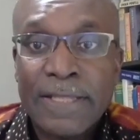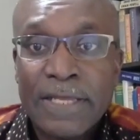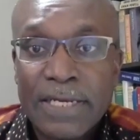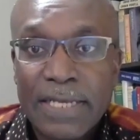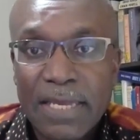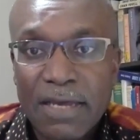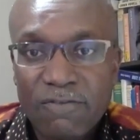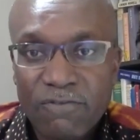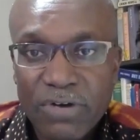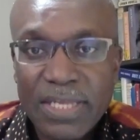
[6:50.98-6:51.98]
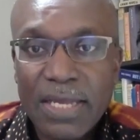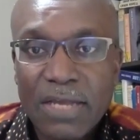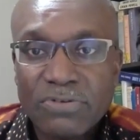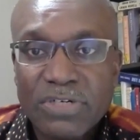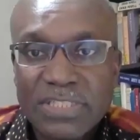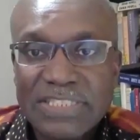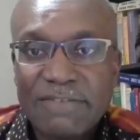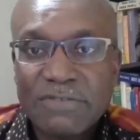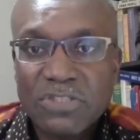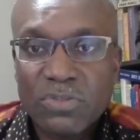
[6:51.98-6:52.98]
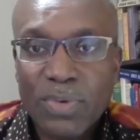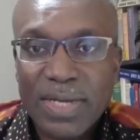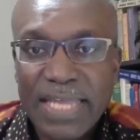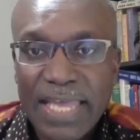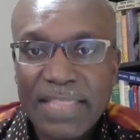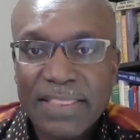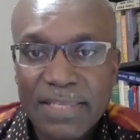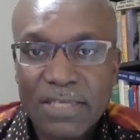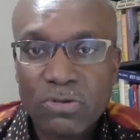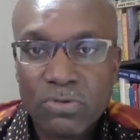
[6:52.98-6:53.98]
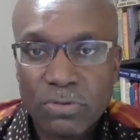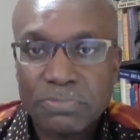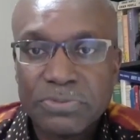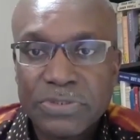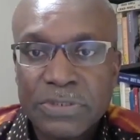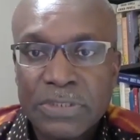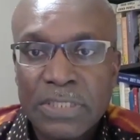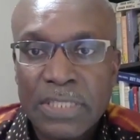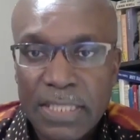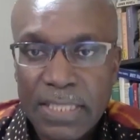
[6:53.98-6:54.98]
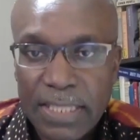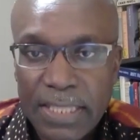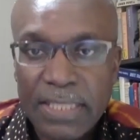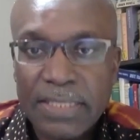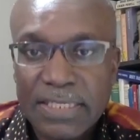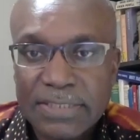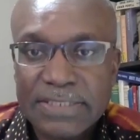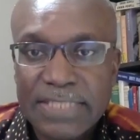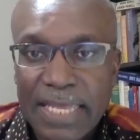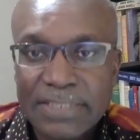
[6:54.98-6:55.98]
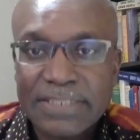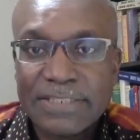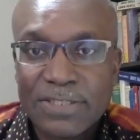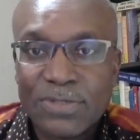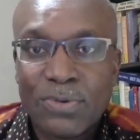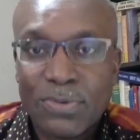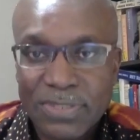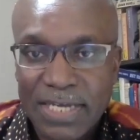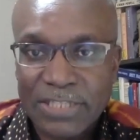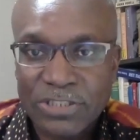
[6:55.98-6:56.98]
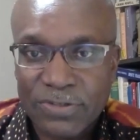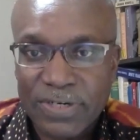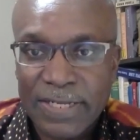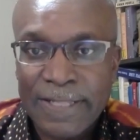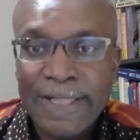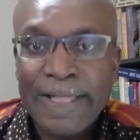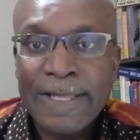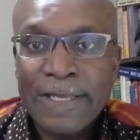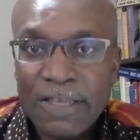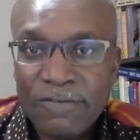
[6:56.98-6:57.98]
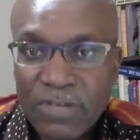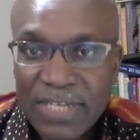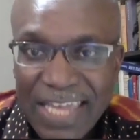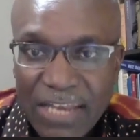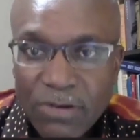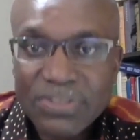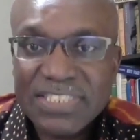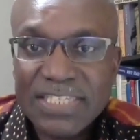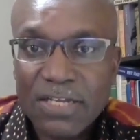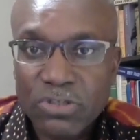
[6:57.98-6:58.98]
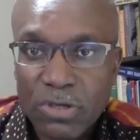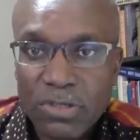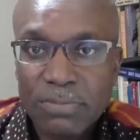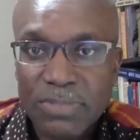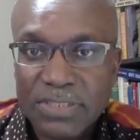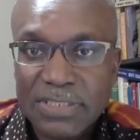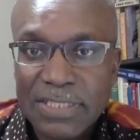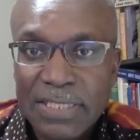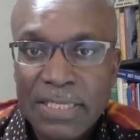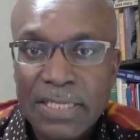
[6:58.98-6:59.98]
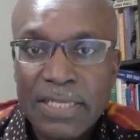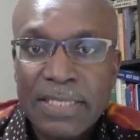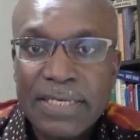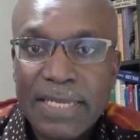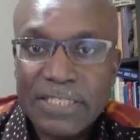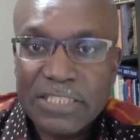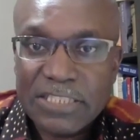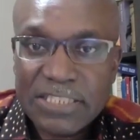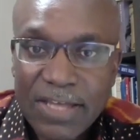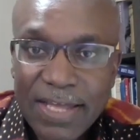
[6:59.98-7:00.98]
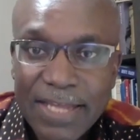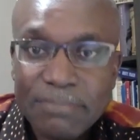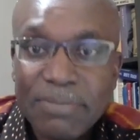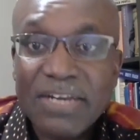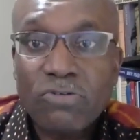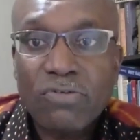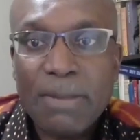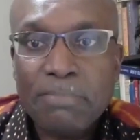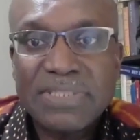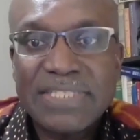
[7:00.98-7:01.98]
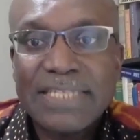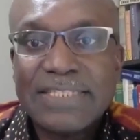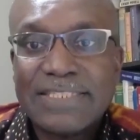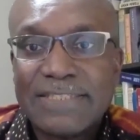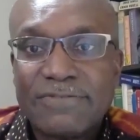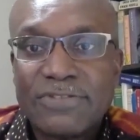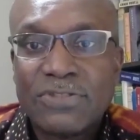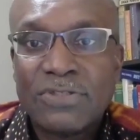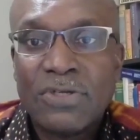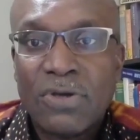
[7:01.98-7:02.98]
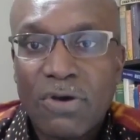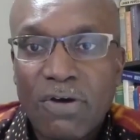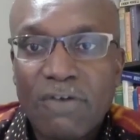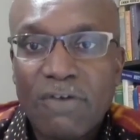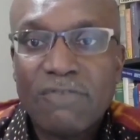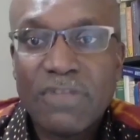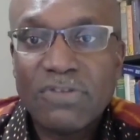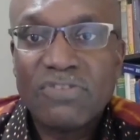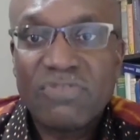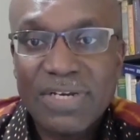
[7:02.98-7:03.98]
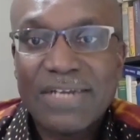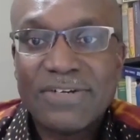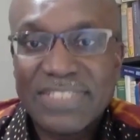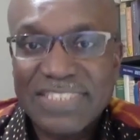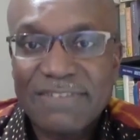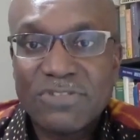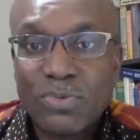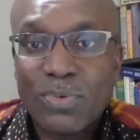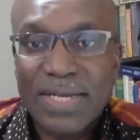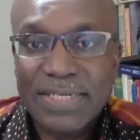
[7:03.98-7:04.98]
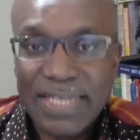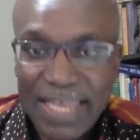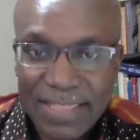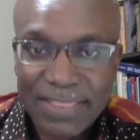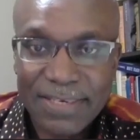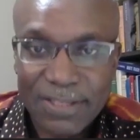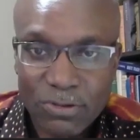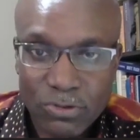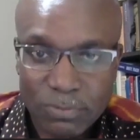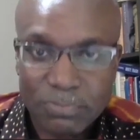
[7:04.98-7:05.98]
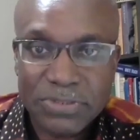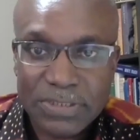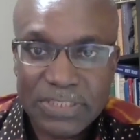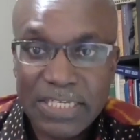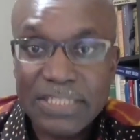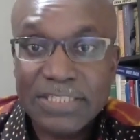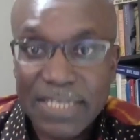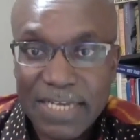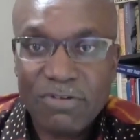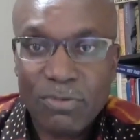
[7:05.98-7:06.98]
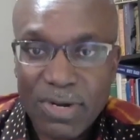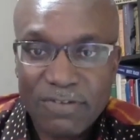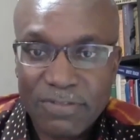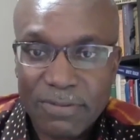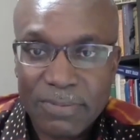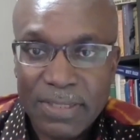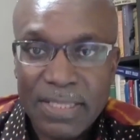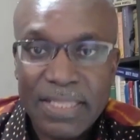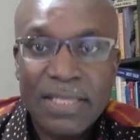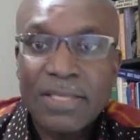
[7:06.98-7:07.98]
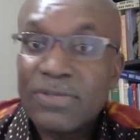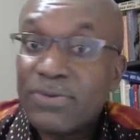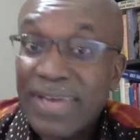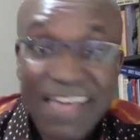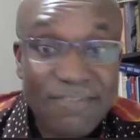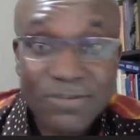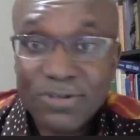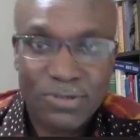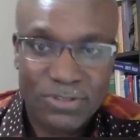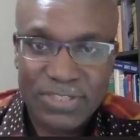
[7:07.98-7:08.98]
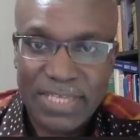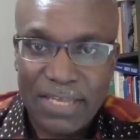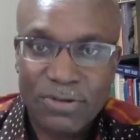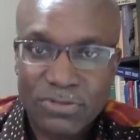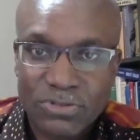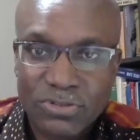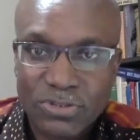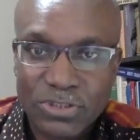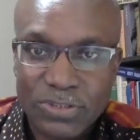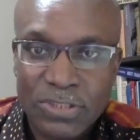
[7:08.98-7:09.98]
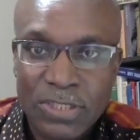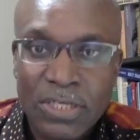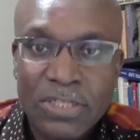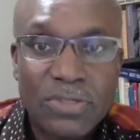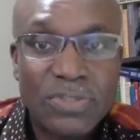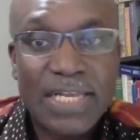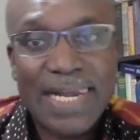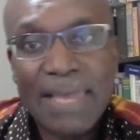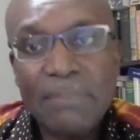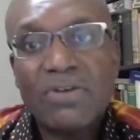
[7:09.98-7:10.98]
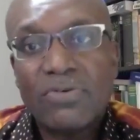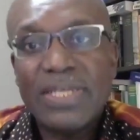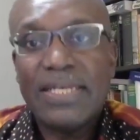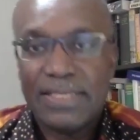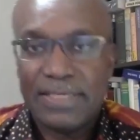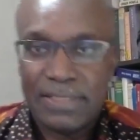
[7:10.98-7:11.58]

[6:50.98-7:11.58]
there are 371 ethnic groups in this entity called Nigeria. If you cannot see a document that signed by the representatives of those 371 ethnic groups, each and every one of them, you haven't got a constitution. So the clamor really